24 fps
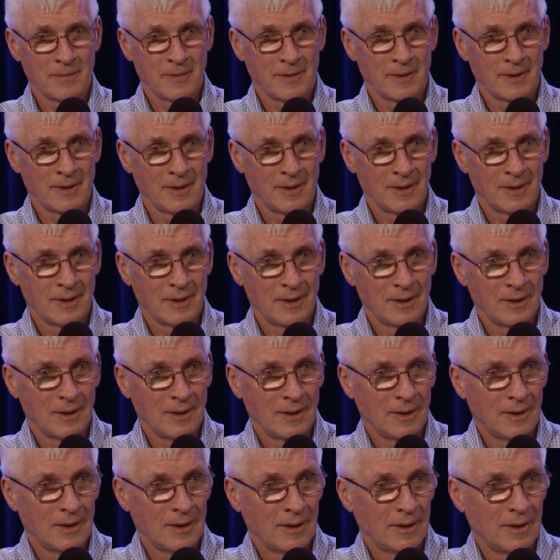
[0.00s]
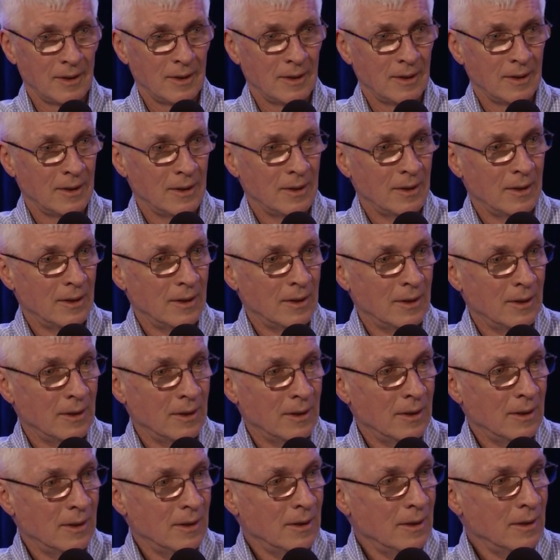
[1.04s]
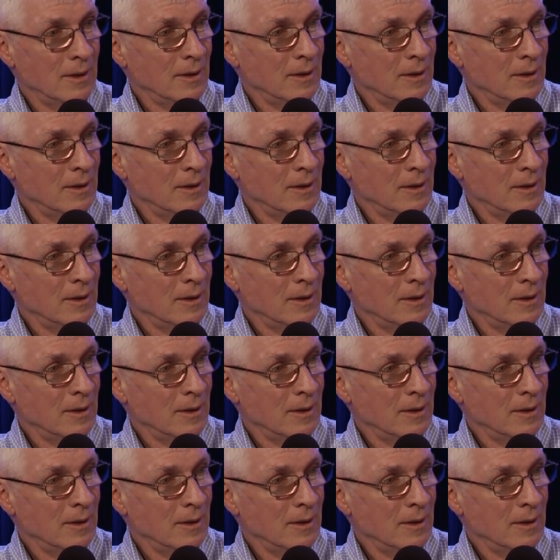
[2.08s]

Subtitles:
No one is speaking in this clip.